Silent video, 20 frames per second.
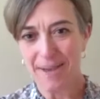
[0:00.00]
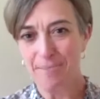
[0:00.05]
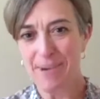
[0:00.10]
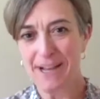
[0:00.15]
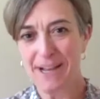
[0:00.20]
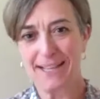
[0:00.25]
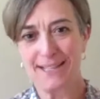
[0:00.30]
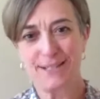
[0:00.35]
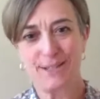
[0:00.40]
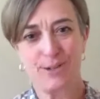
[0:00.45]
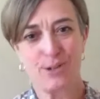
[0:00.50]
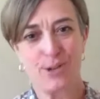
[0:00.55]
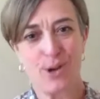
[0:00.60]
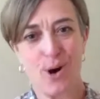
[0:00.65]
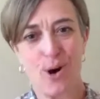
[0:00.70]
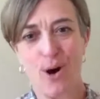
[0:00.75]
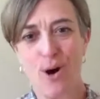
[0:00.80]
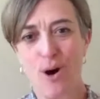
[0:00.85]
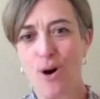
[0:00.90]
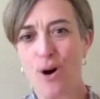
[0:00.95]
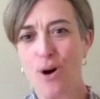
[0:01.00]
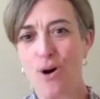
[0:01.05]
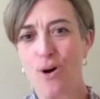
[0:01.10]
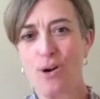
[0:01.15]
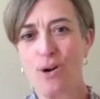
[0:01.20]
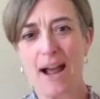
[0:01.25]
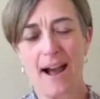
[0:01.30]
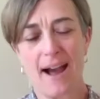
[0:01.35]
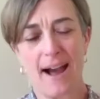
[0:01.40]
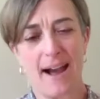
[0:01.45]
because there's
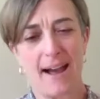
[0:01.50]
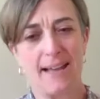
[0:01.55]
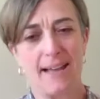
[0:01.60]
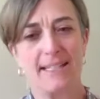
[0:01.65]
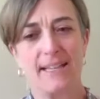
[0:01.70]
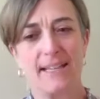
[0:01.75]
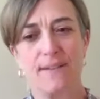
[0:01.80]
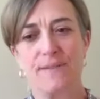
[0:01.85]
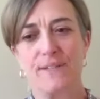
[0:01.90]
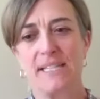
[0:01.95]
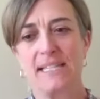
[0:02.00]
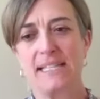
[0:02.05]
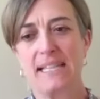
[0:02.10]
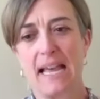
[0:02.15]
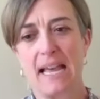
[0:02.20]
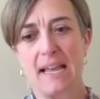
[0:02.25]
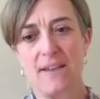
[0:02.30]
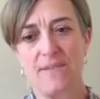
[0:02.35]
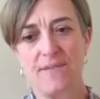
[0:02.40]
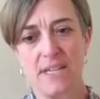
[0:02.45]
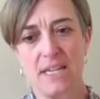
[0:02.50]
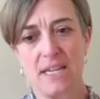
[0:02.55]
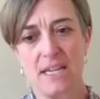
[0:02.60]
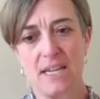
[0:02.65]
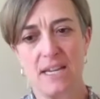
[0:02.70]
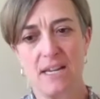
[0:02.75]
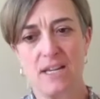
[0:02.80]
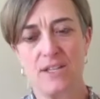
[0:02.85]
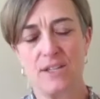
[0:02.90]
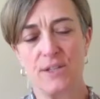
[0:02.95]
all kinds of
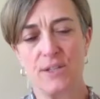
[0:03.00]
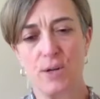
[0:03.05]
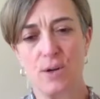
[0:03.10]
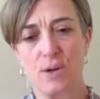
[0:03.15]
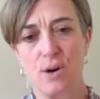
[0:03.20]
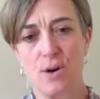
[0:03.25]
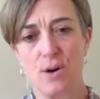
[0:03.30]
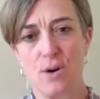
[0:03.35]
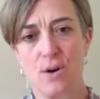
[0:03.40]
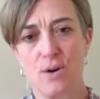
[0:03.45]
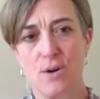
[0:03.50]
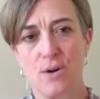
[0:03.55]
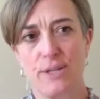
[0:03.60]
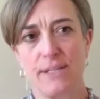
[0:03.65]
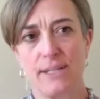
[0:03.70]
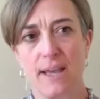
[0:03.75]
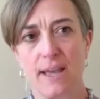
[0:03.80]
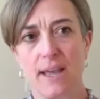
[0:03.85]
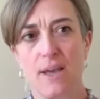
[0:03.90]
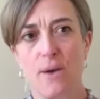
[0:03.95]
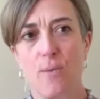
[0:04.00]
safety concerns